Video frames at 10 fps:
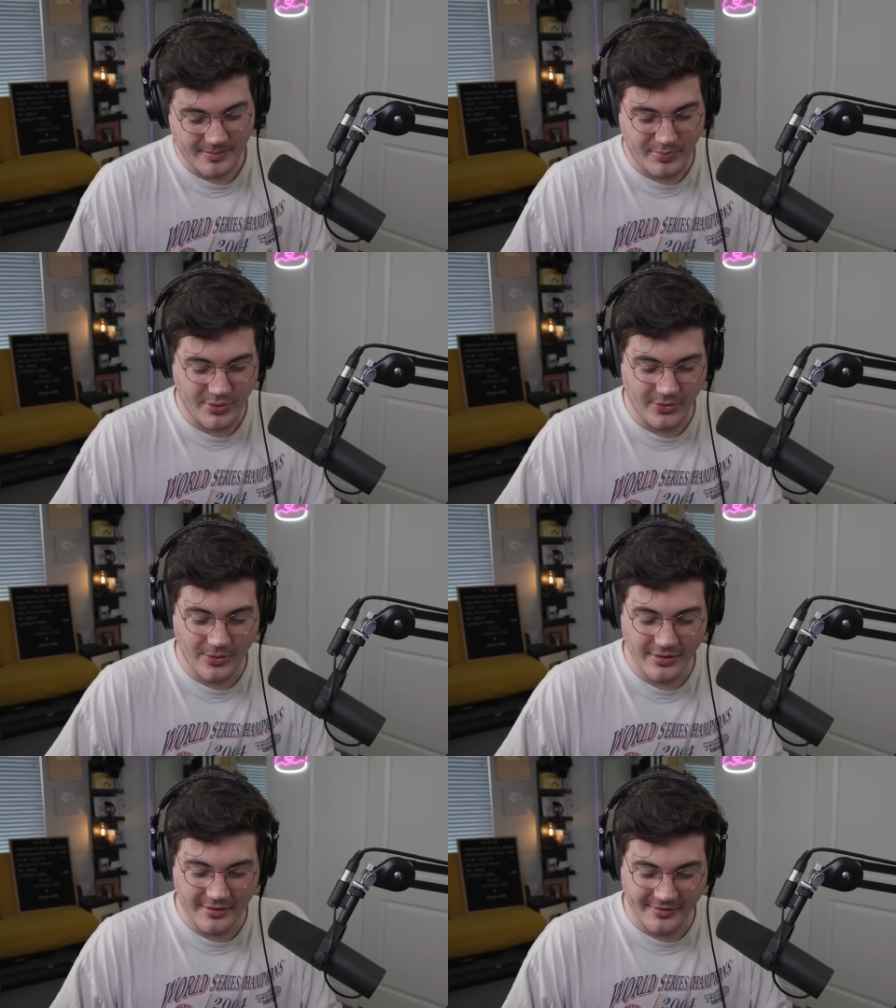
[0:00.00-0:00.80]

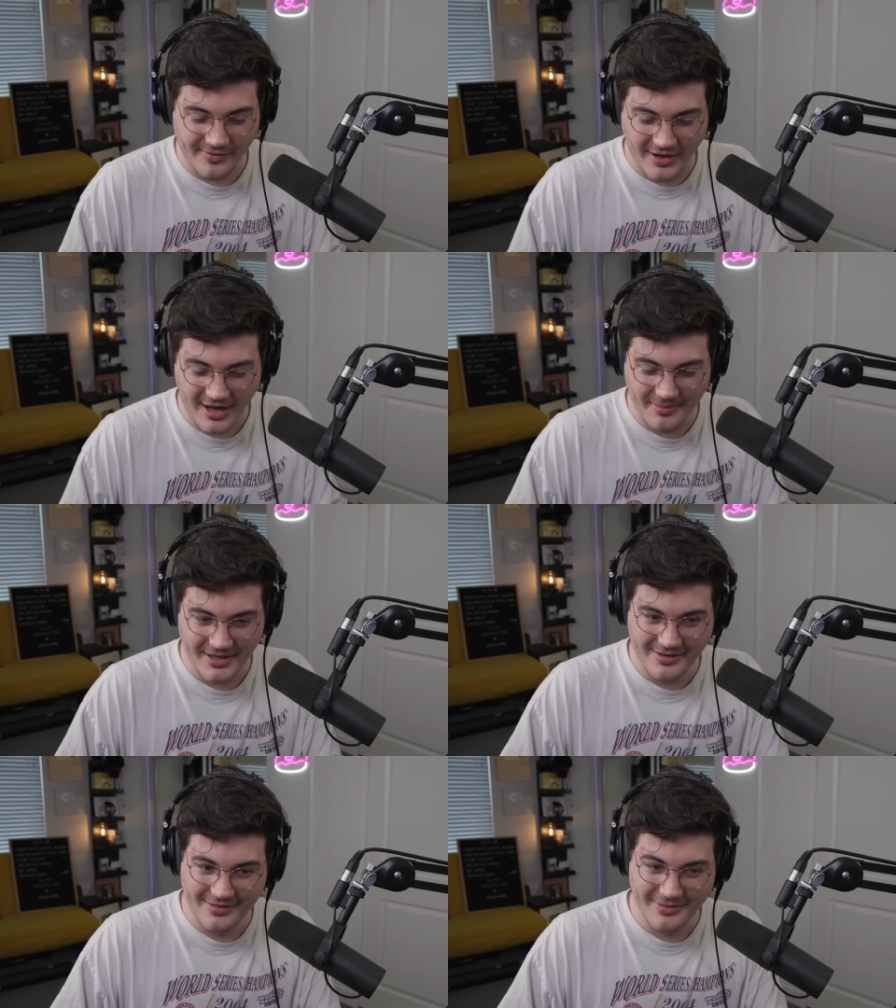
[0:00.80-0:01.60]
Pool of
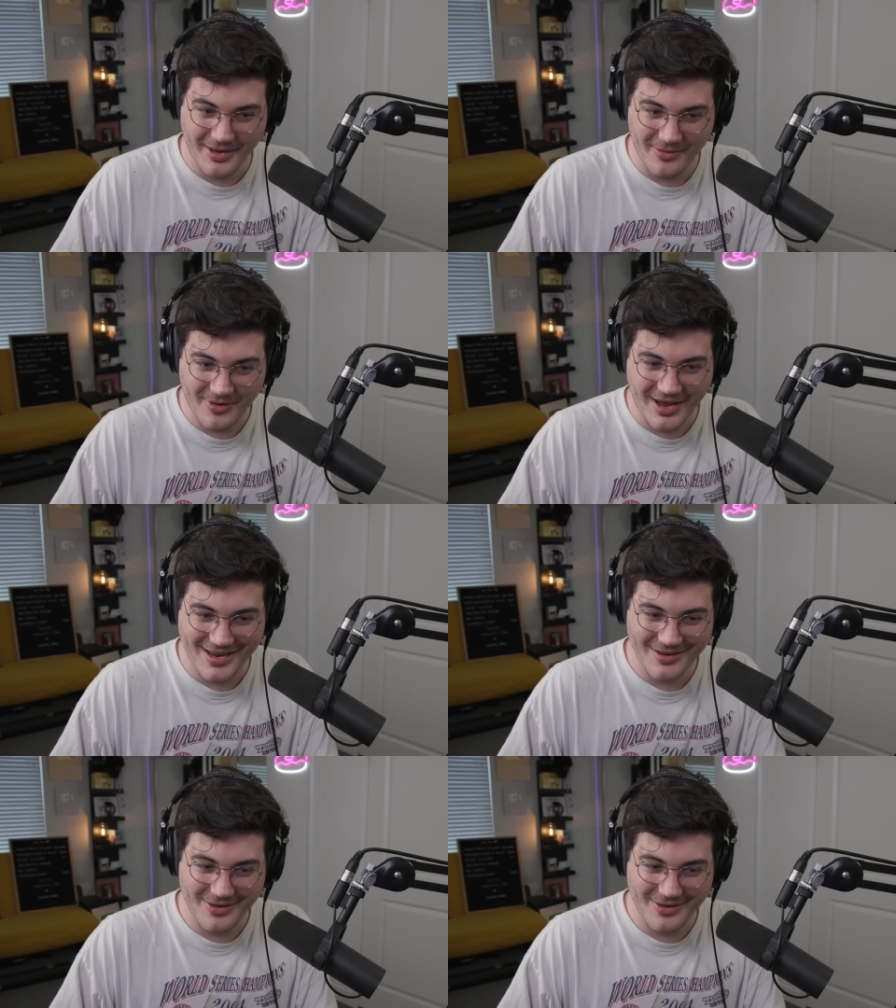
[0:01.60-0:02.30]
vomit to my right.